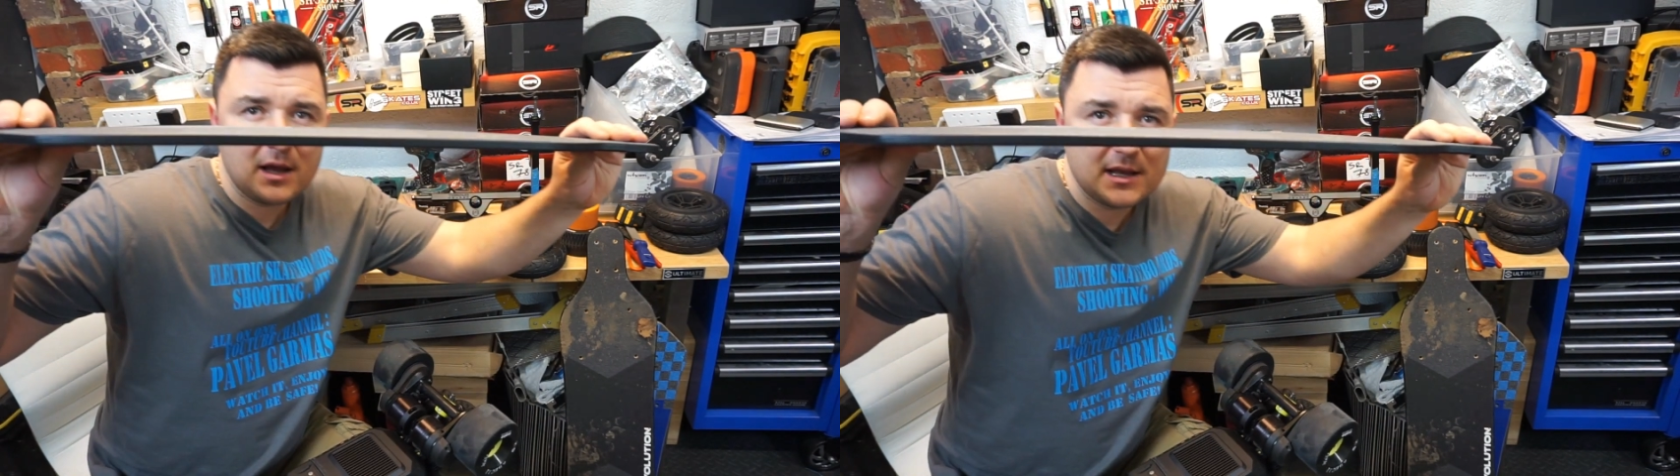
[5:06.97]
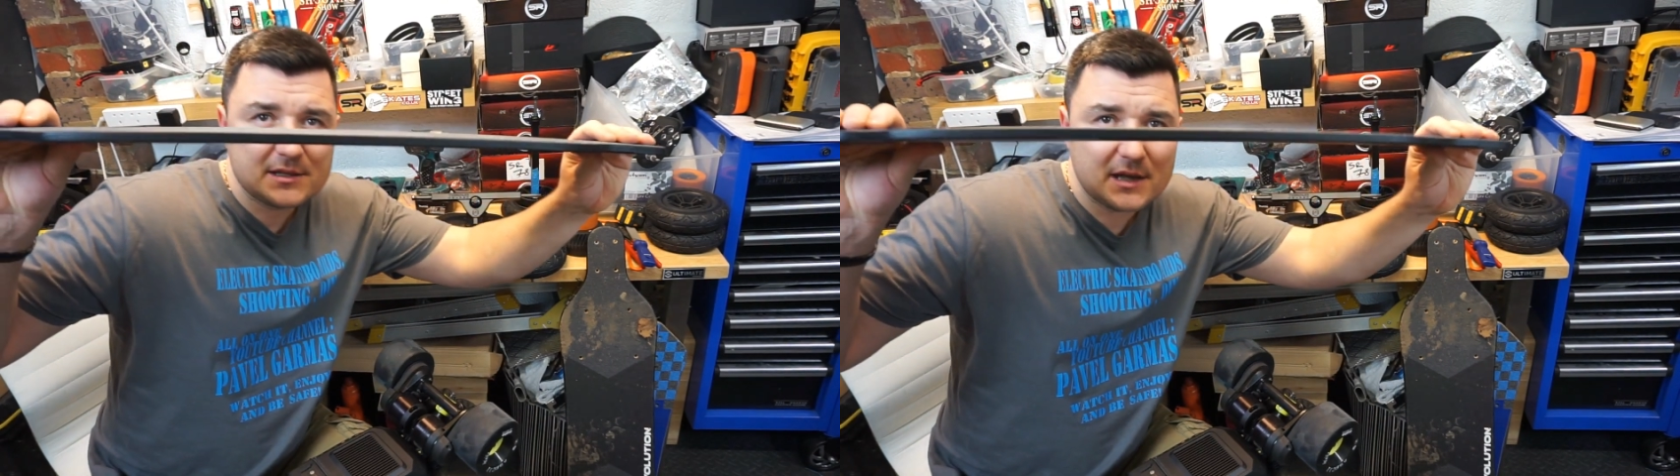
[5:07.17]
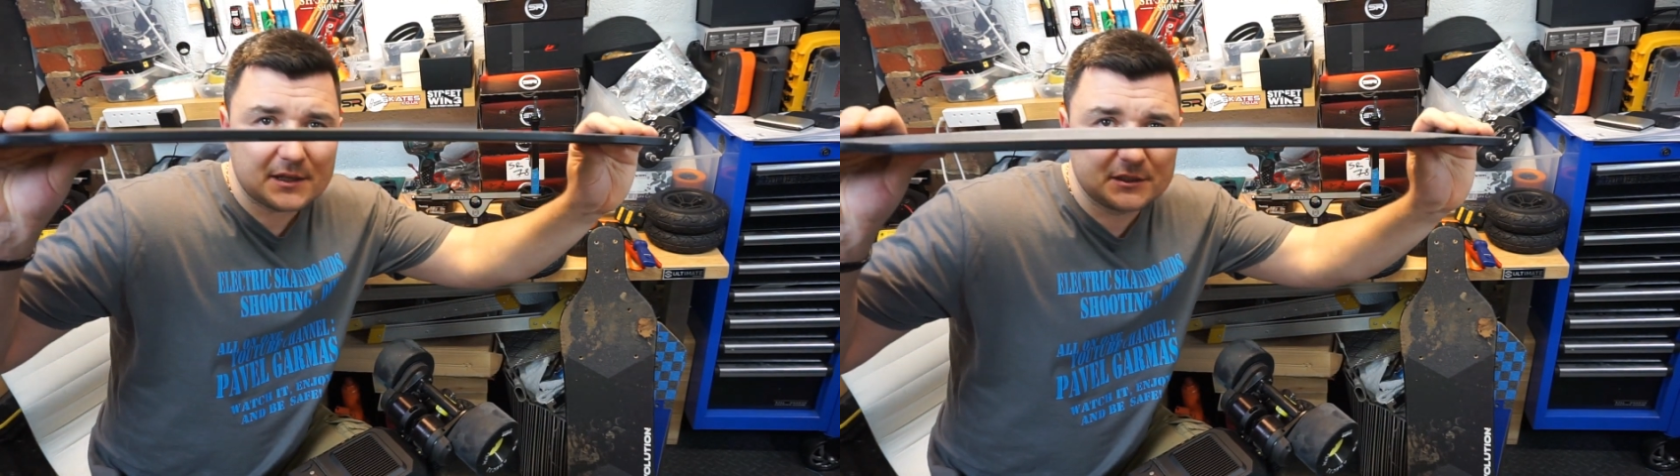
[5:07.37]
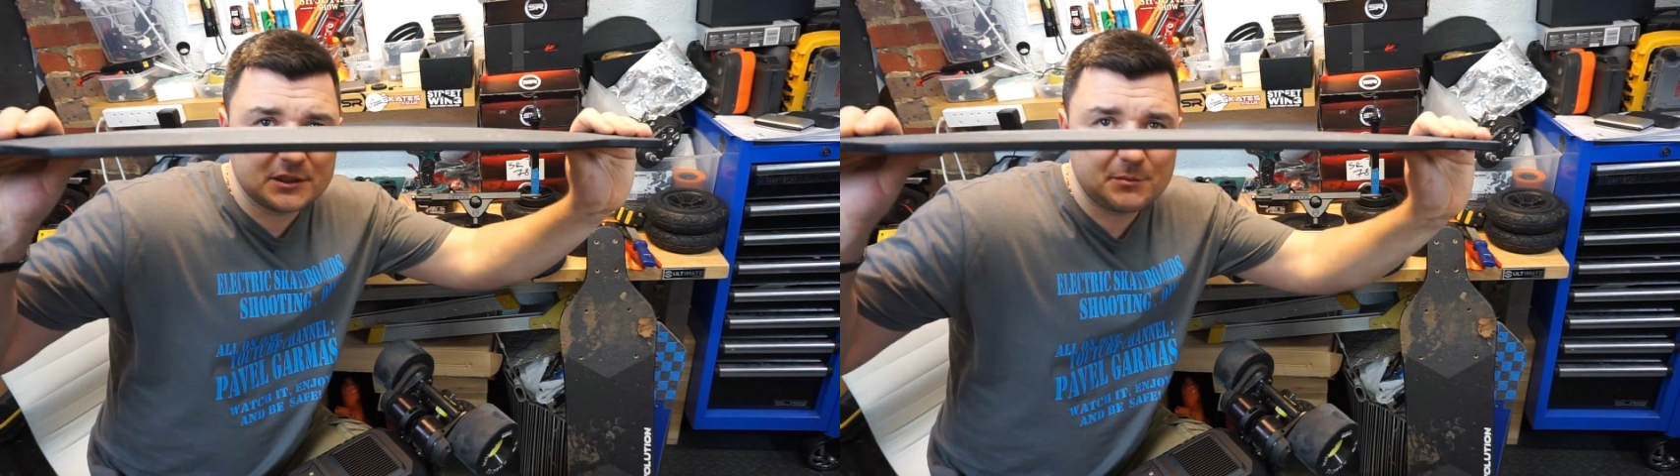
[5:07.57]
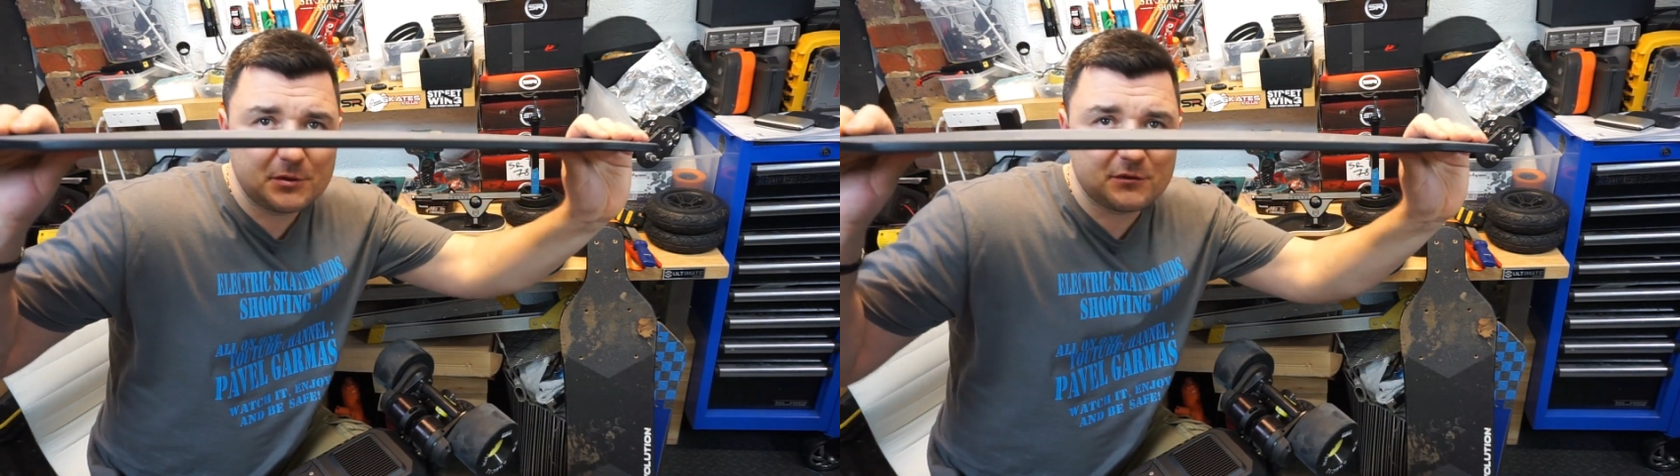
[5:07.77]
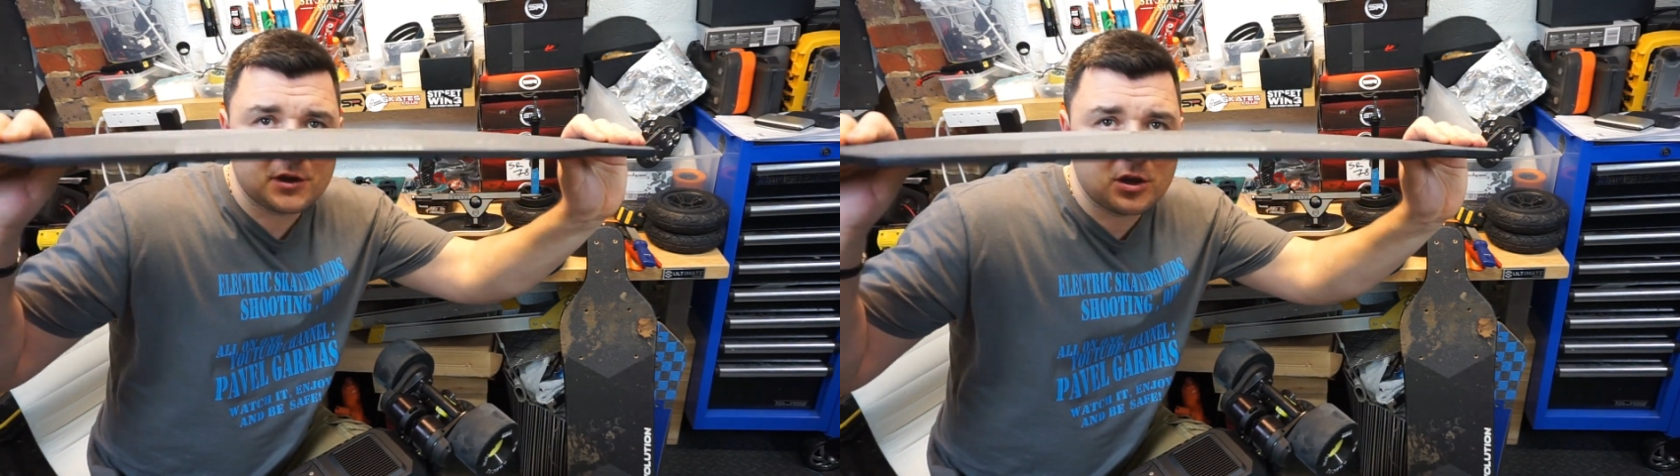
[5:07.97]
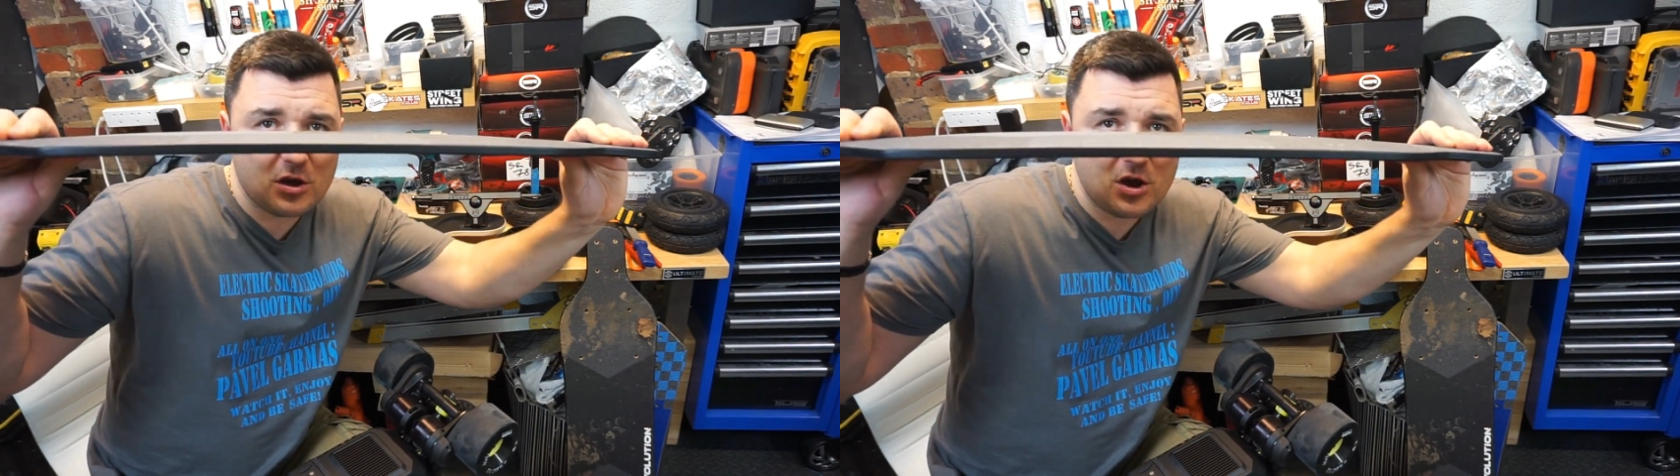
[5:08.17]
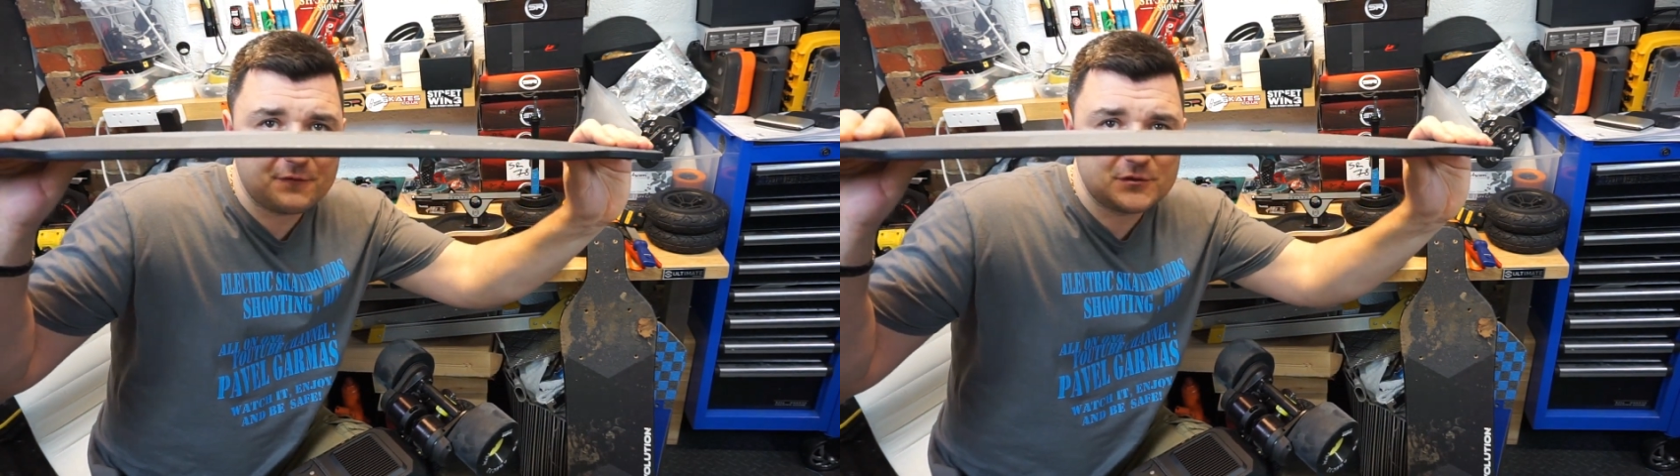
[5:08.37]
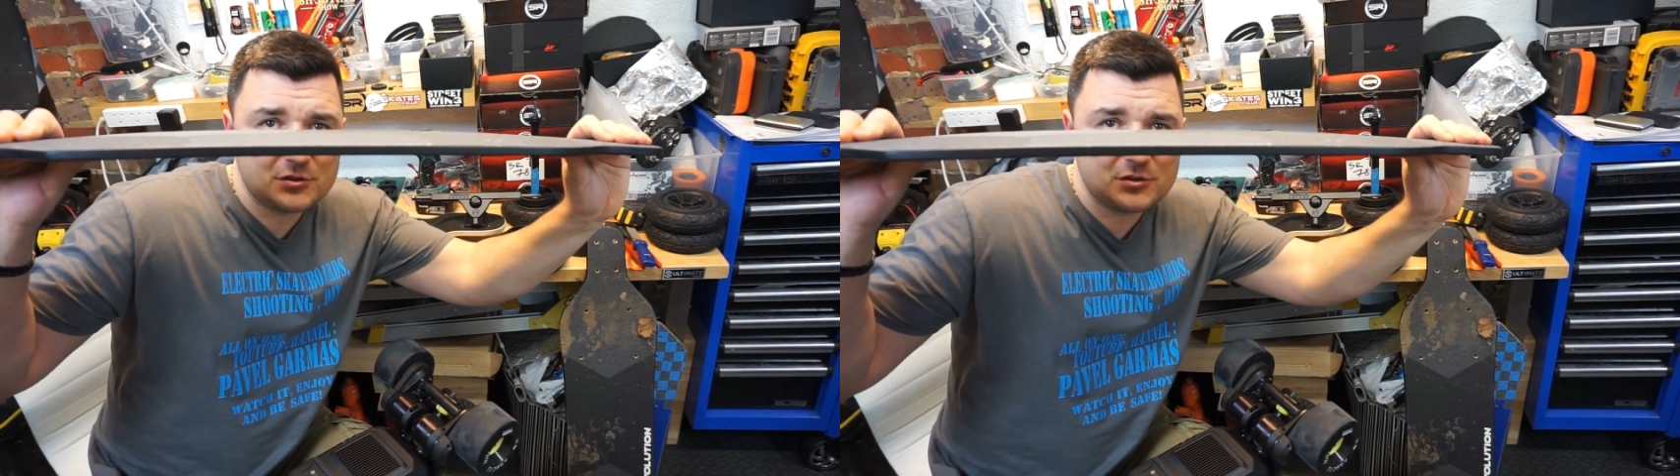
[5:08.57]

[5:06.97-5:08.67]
It's got a little bit of a curve